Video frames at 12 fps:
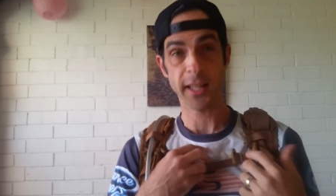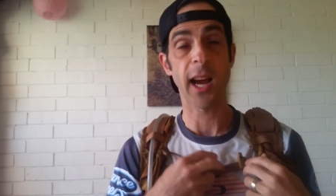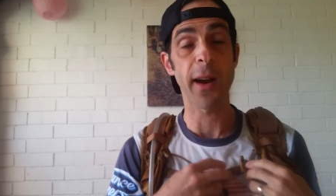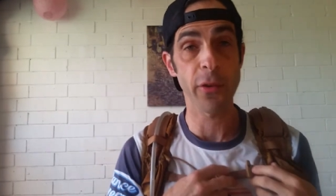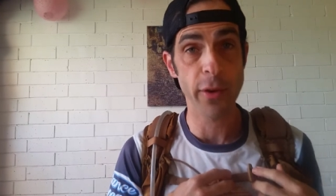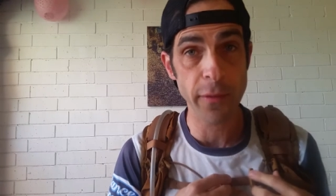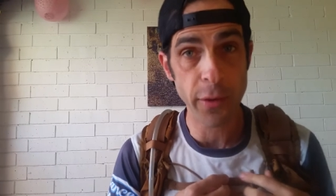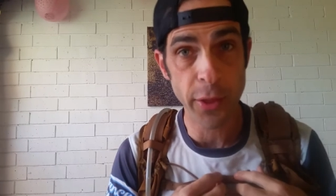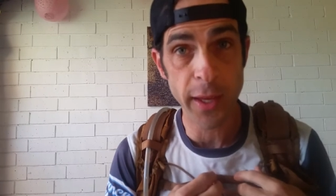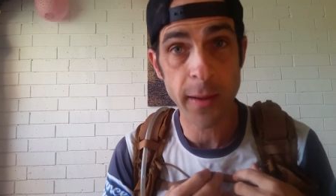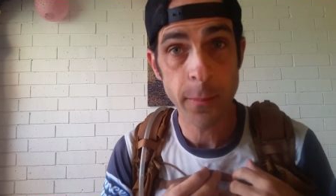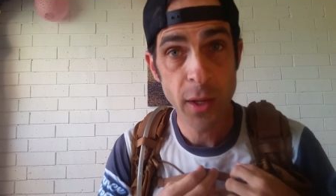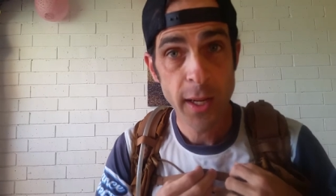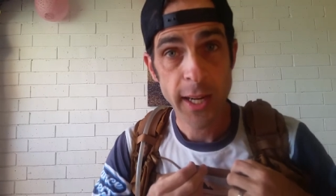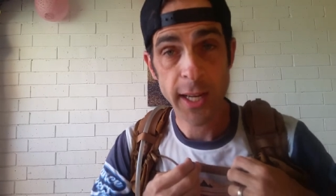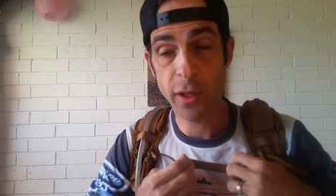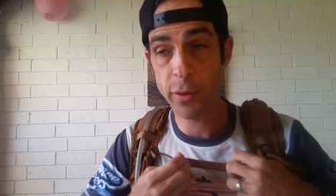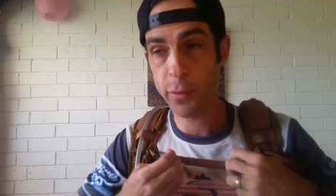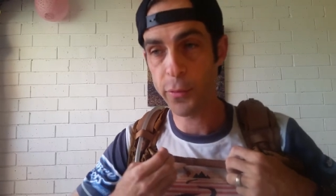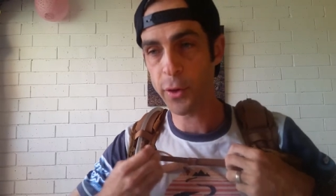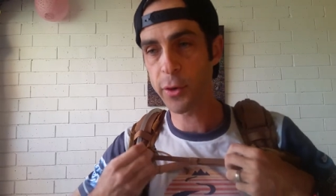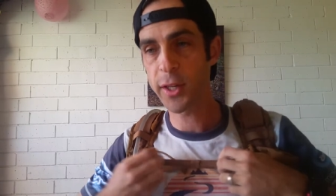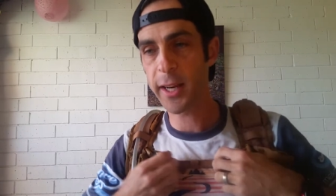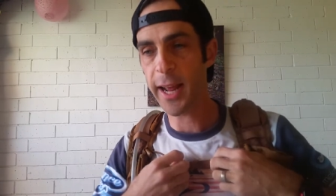to cover everything in the
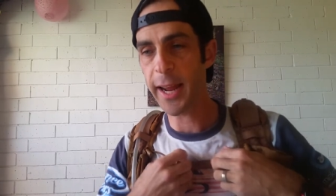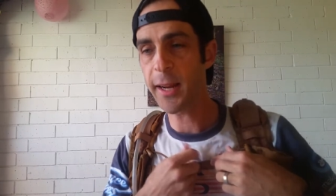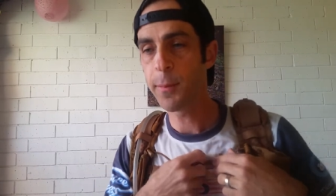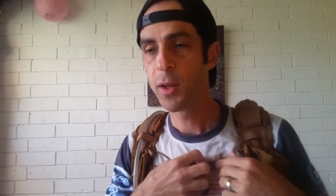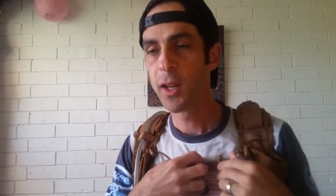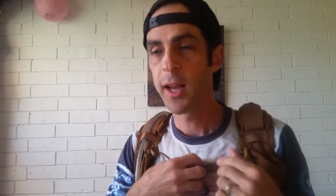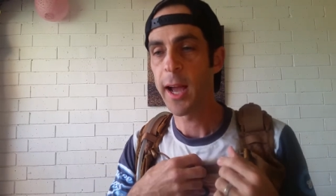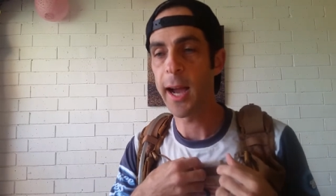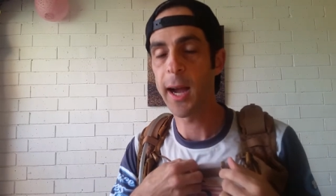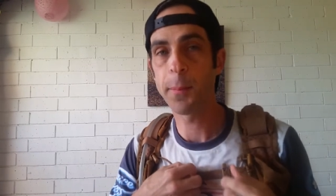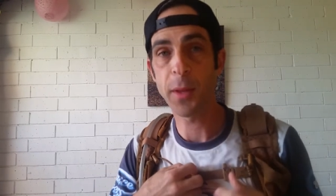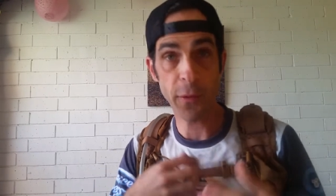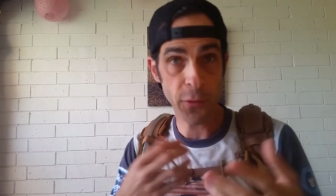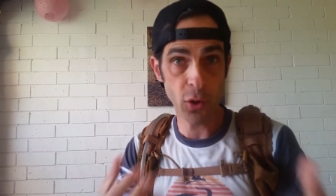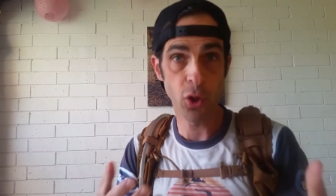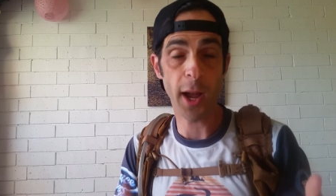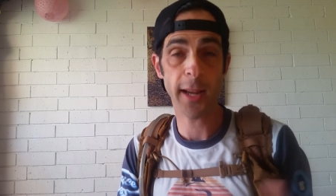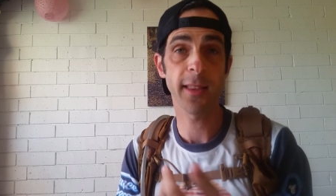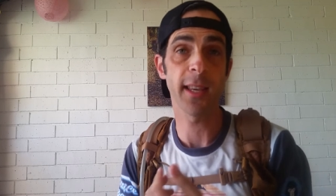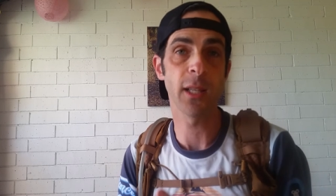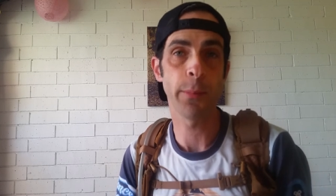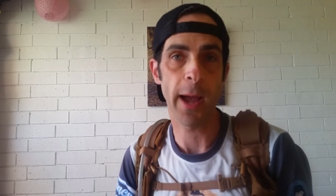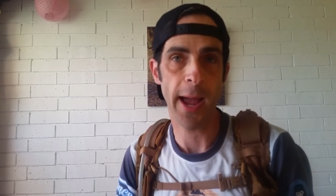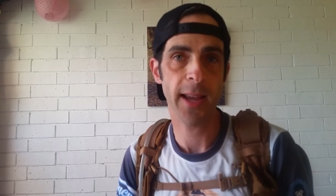review today. If you like these
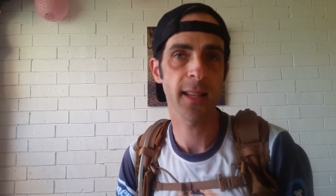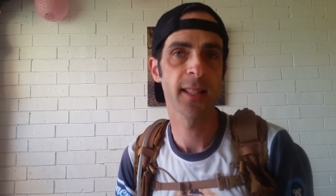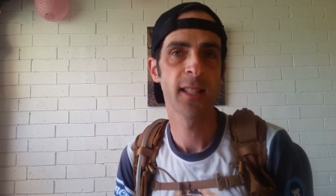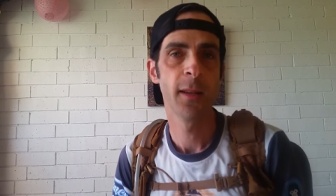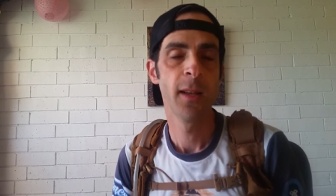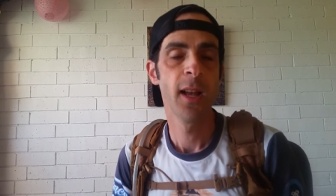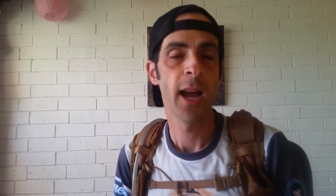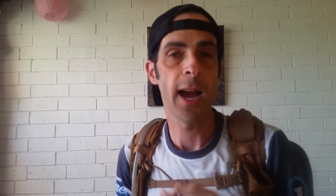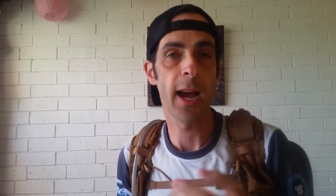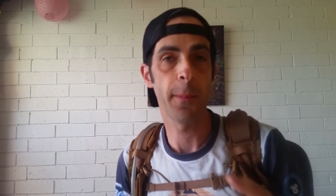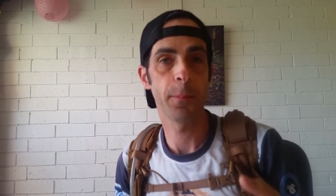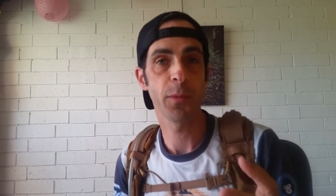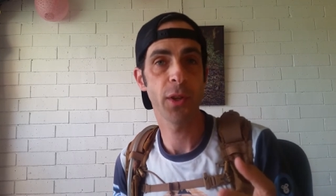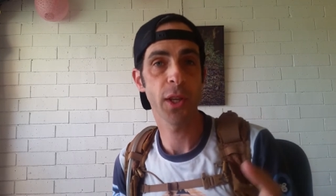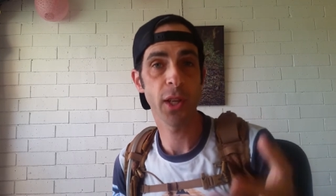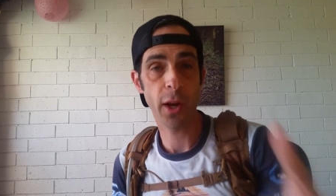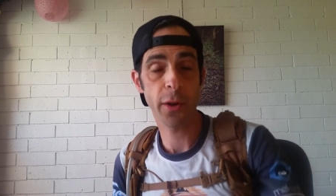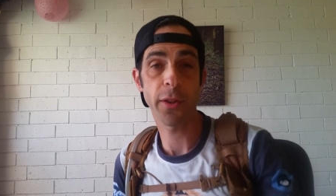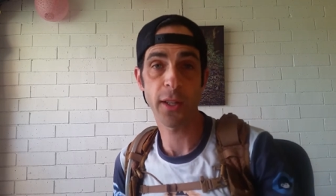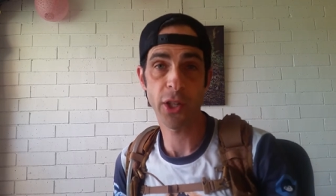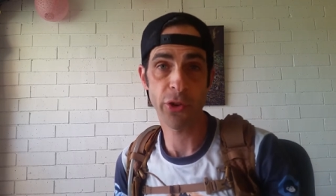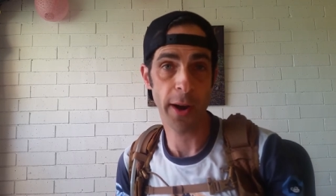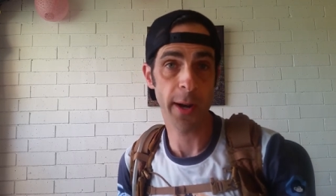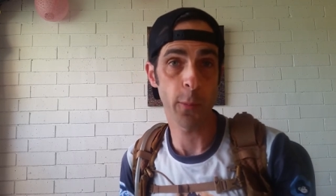packs, you can go to the
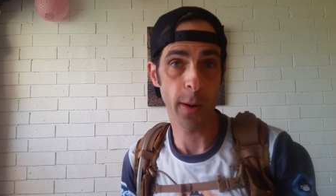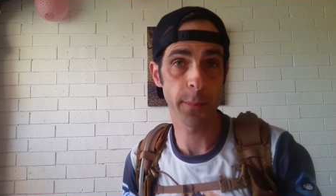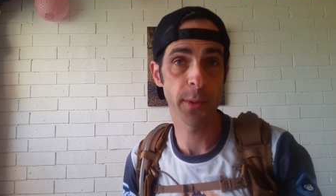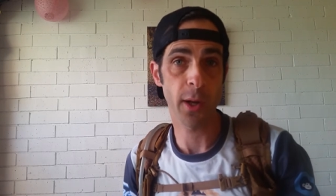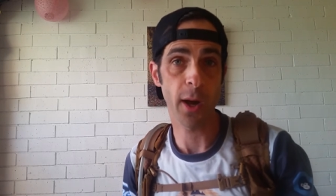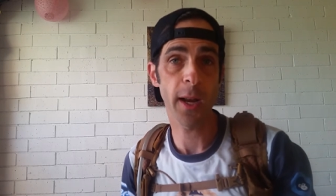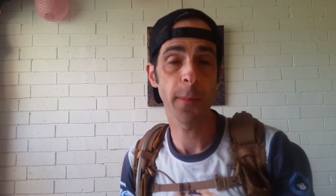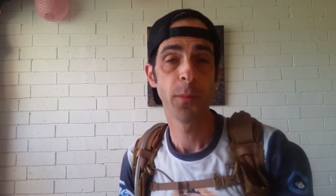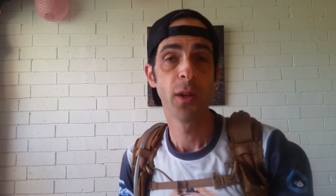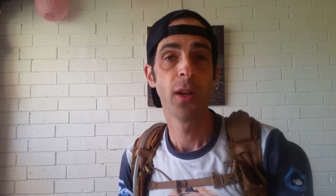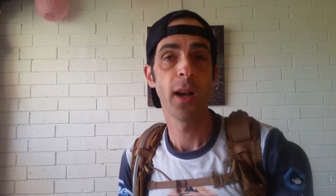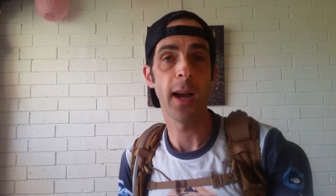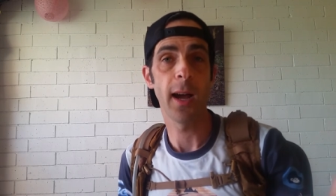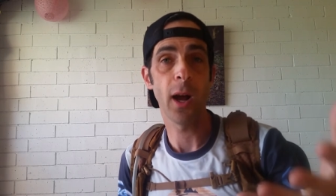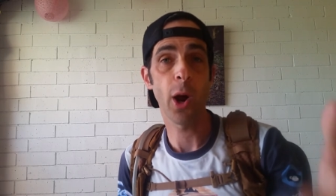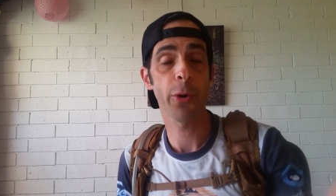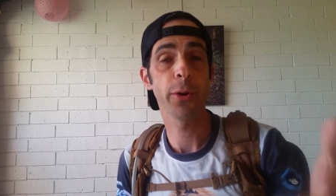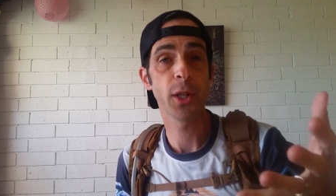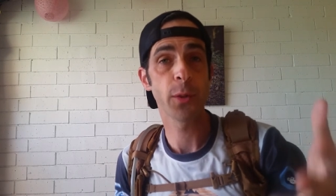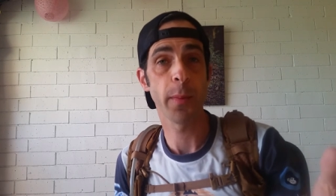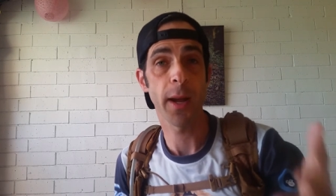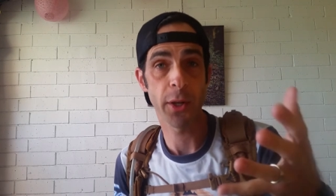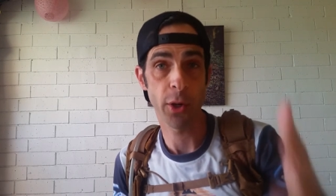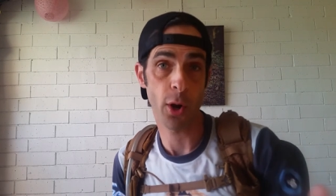Australian website,
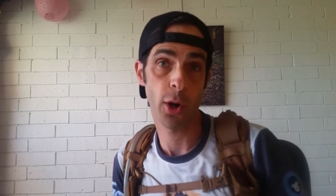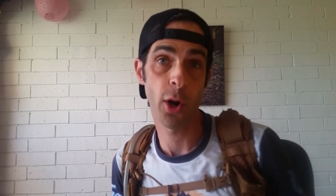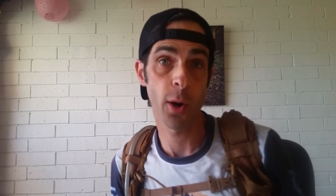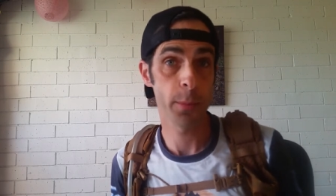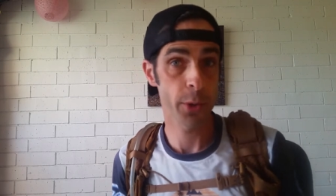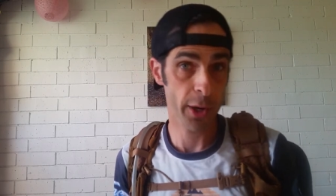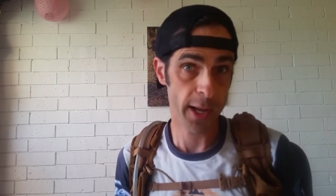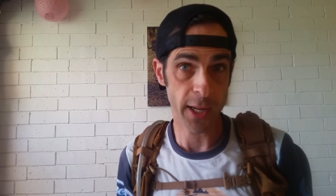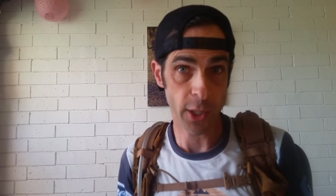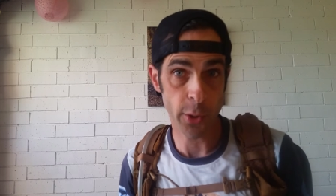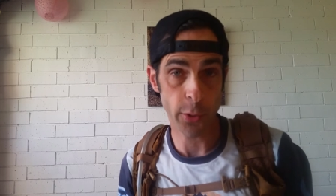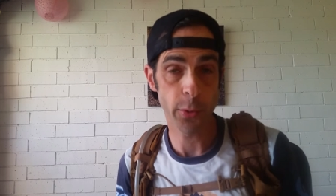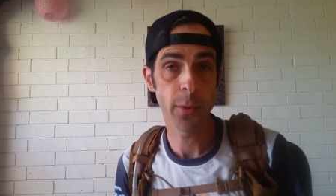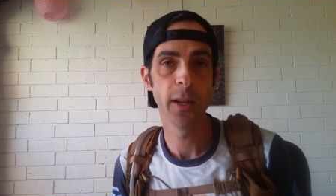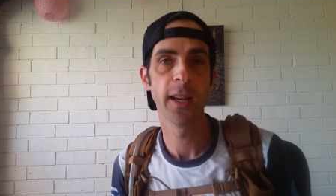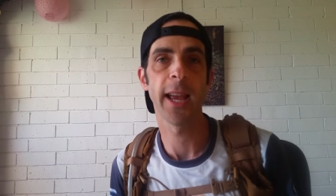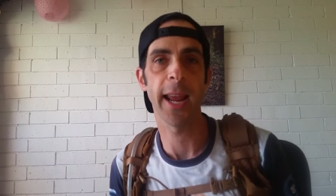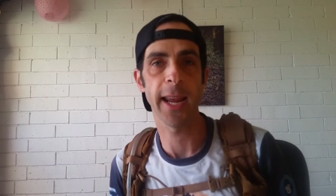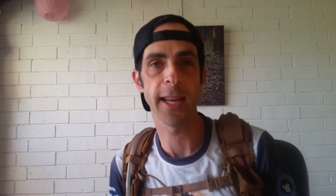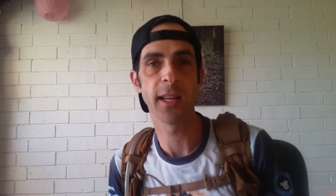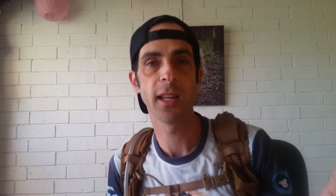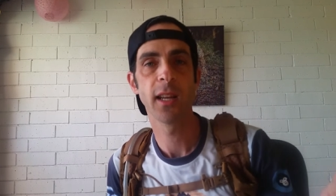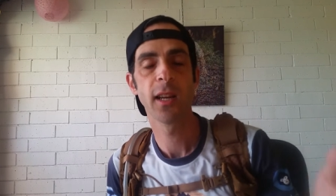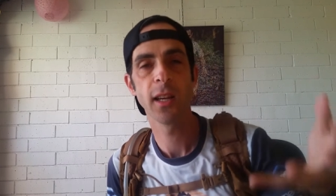orangemud.com.au, and